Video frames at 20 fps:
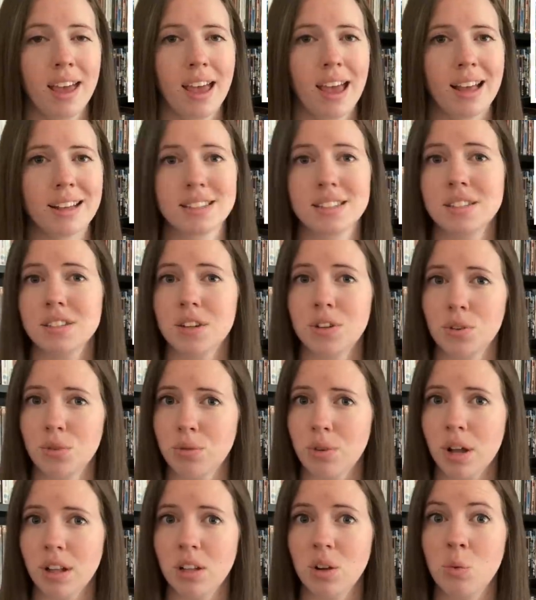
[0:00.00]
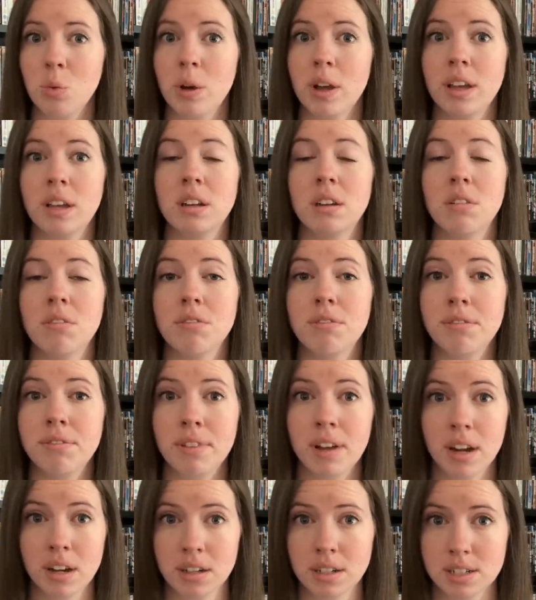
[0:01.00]
And Cinderella went in a
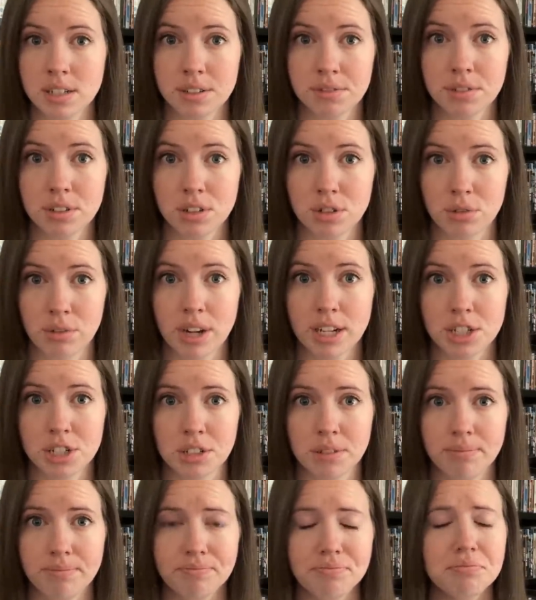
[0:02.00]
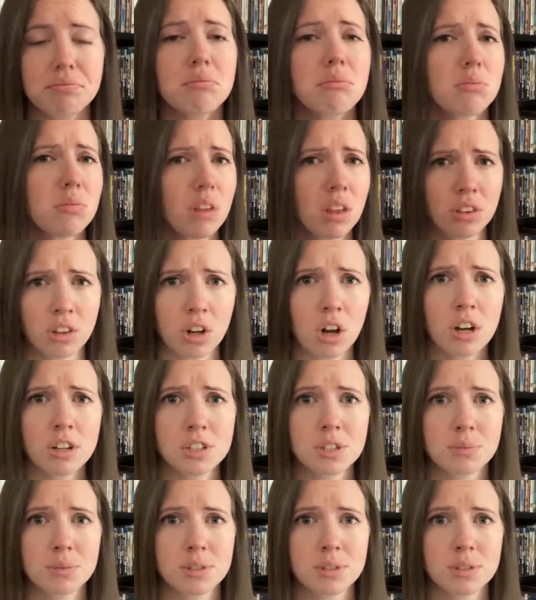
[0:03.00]
very different direction. The costume